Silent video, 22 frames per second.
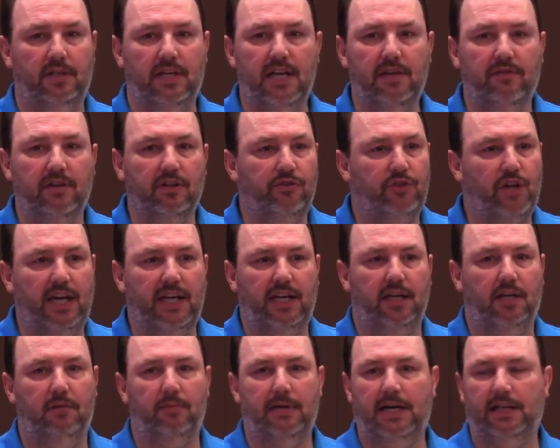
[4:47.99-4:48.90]
even
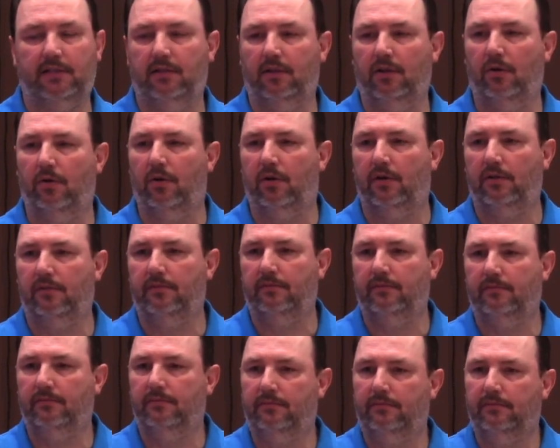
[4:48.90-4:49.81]
thinking about the Lord.
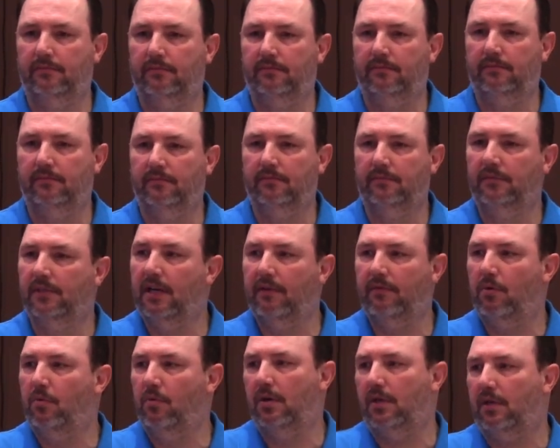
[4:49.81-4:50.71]

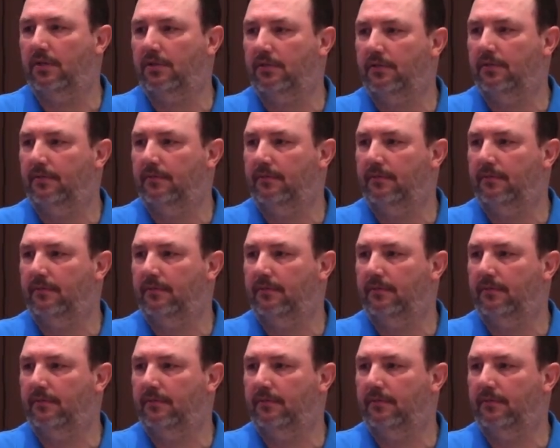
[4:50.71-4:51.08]
Never once